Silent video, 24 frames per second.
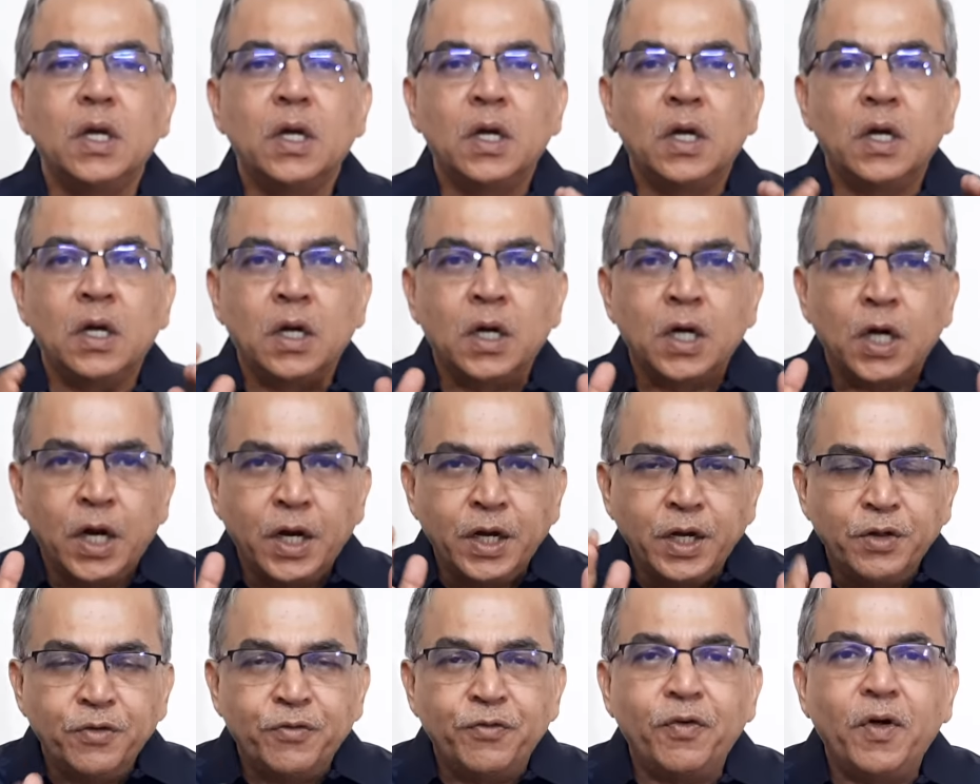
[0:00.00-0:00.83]
a
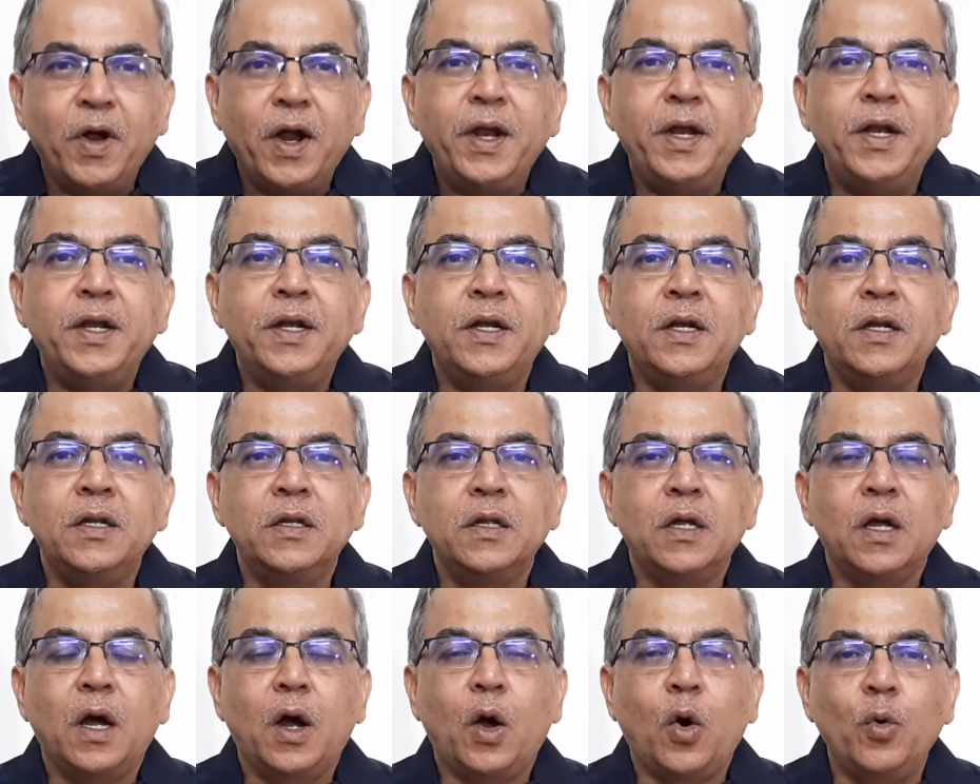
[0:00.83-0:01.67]
defined
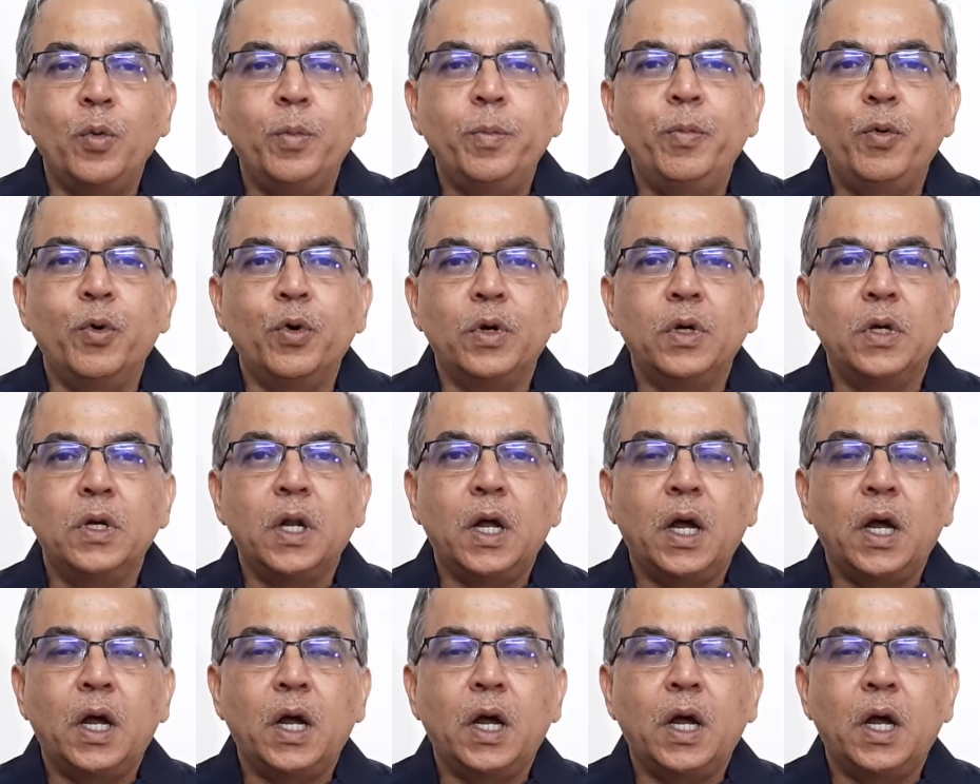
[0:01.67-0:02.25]
output,